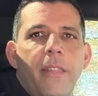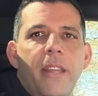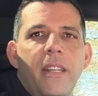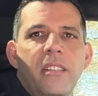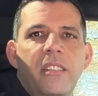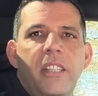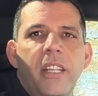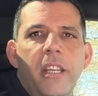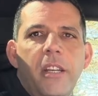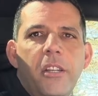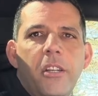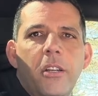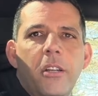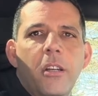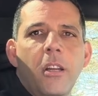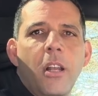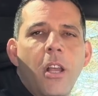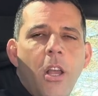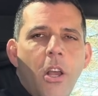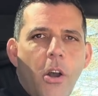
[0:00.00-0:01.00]
The
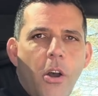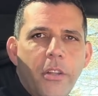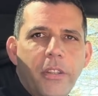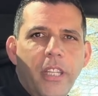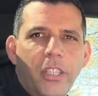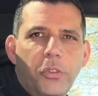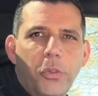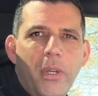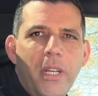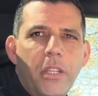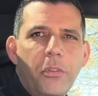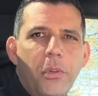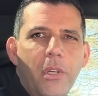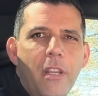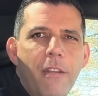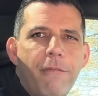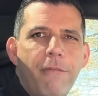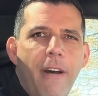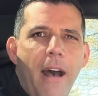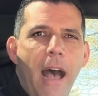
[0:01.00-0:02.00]
interior on the
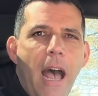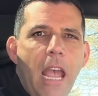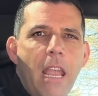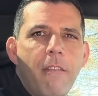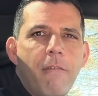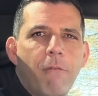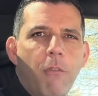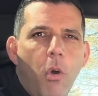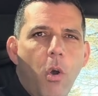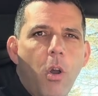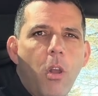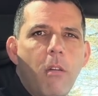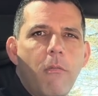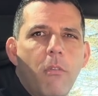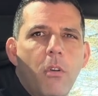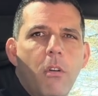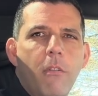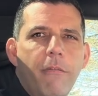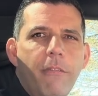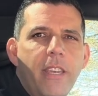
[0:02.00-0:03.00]
2025
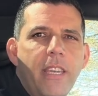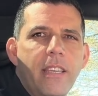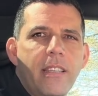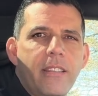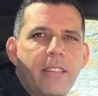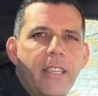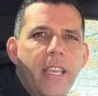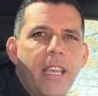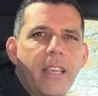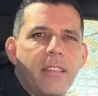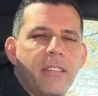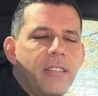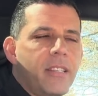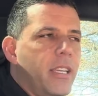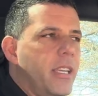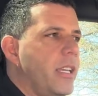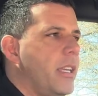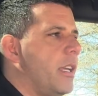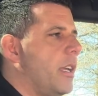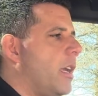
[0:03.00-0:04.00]
Volvo
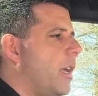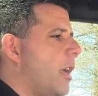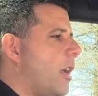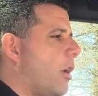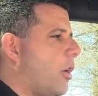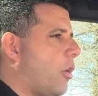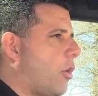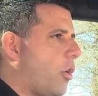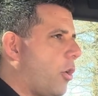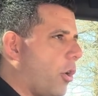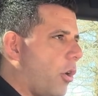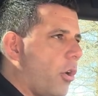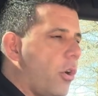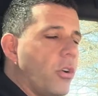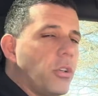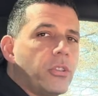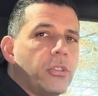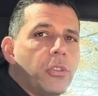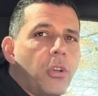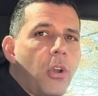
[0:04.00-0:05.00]
V60
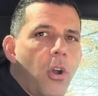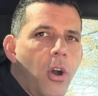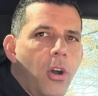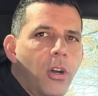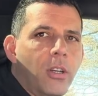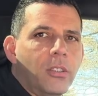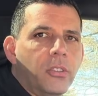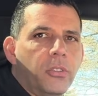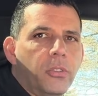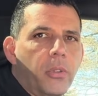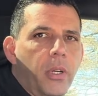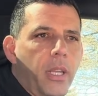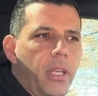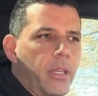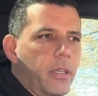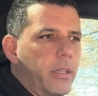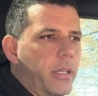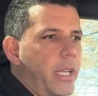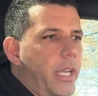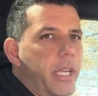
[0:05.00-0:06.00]
Cross Country,
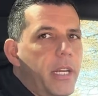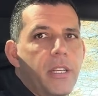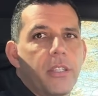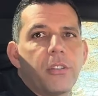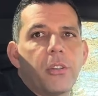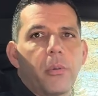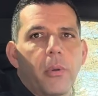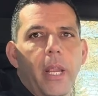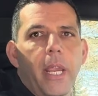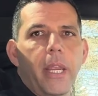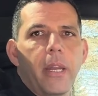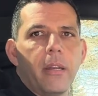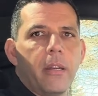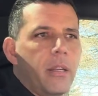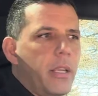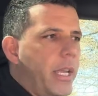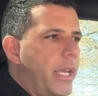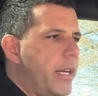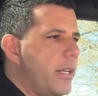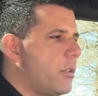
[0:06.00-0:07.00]
it is great.
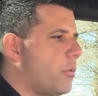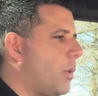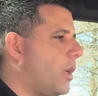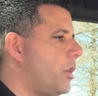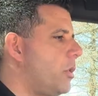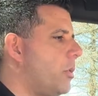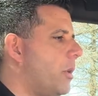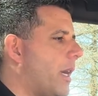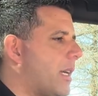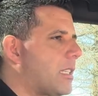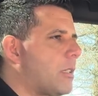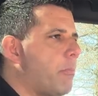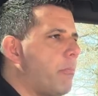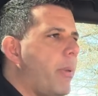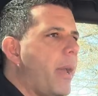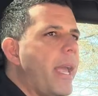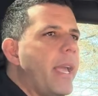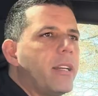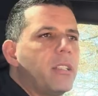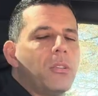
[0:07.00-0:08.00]
It is what you
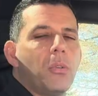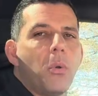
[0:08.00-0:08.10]
expect to